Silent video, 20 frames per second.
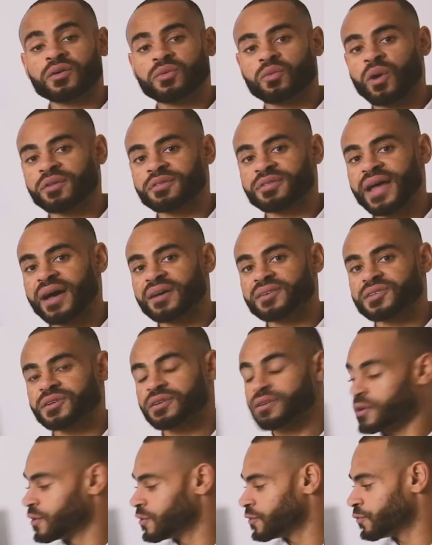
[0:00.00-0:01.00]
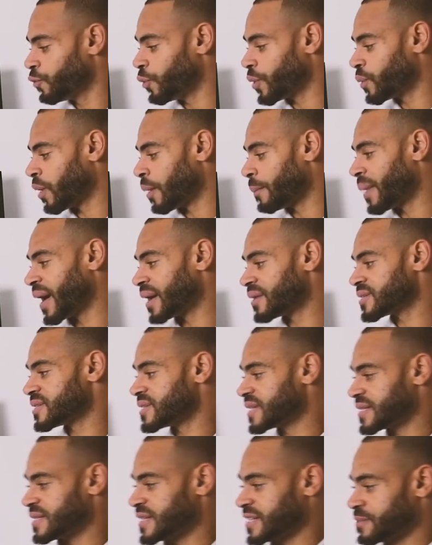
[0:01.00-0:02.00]

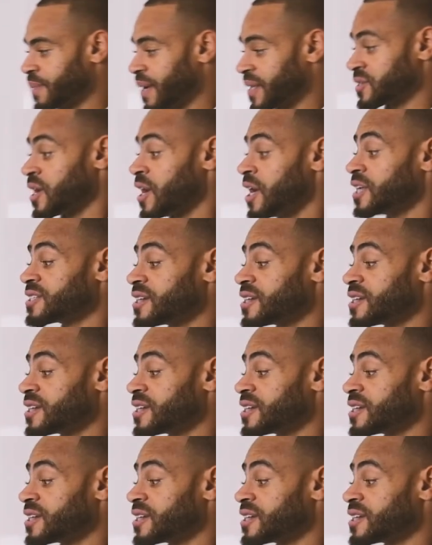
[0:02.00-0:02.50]
£1,041.66.